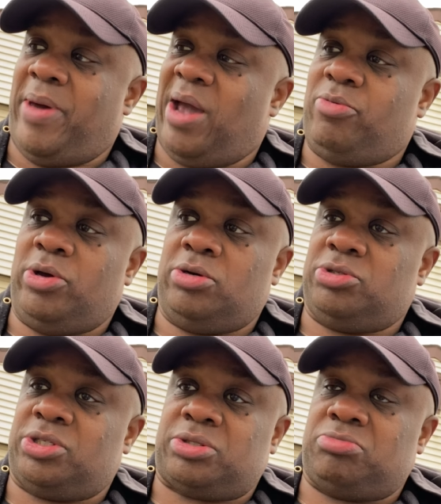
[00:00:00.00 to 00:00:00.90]
back wheel
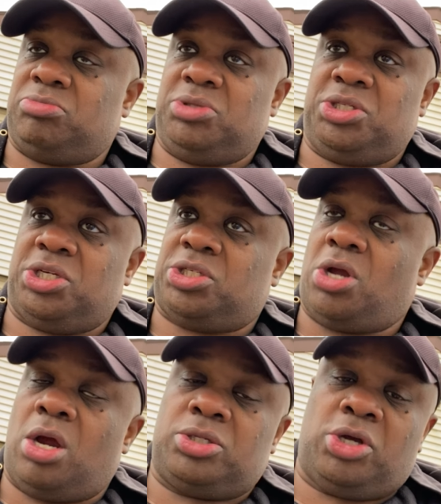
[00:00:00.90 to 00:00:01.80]
just
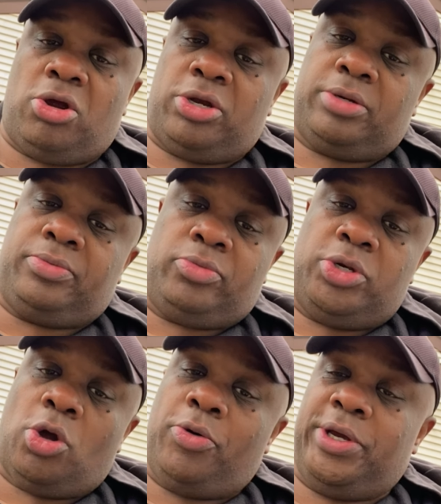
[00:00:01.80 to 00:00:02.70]
started turning
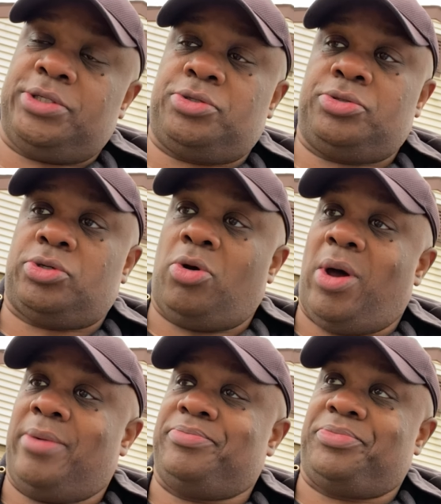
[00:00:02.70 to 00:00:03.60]
with no issue. So
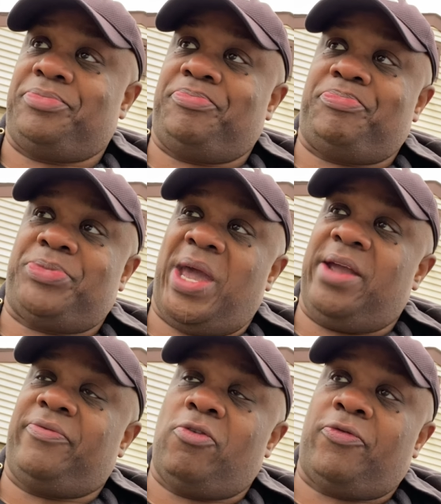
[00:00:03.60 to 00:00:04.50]
I'm
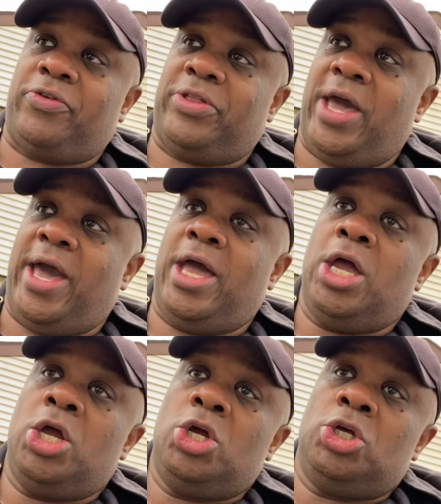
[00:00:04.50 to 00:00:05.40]
thankful for that.
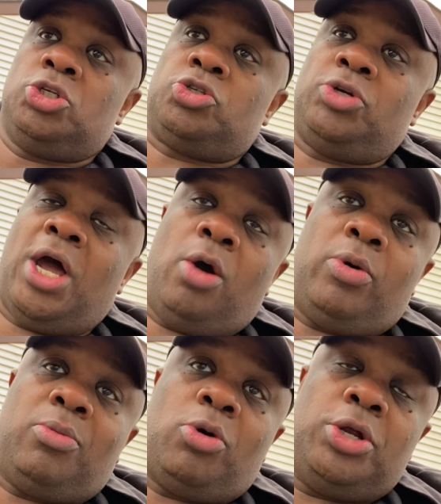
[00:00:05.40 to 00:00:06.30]
So now
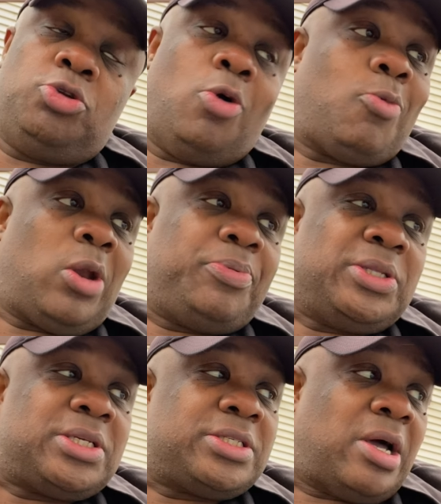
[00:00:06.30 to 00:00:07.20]
what I'm going to do, I'm going to
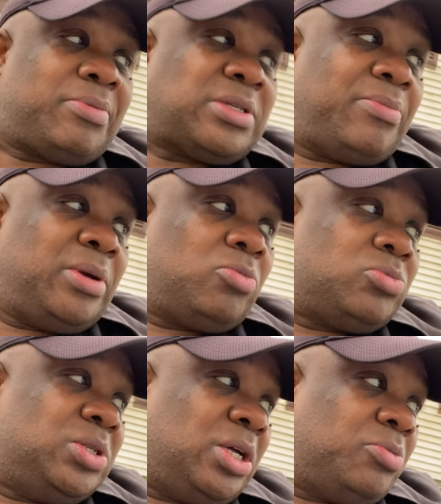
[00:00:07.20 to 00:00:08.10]
put this up because I've
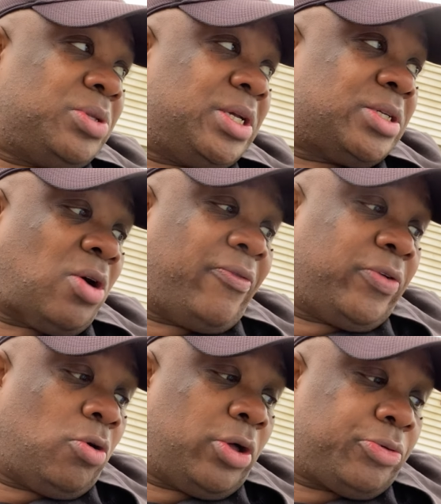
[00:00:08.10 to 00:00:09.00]
been dealing with this off
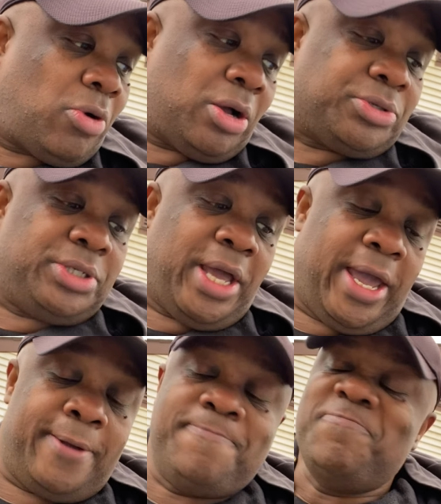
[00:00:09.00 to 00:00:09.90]
and on throughout the day.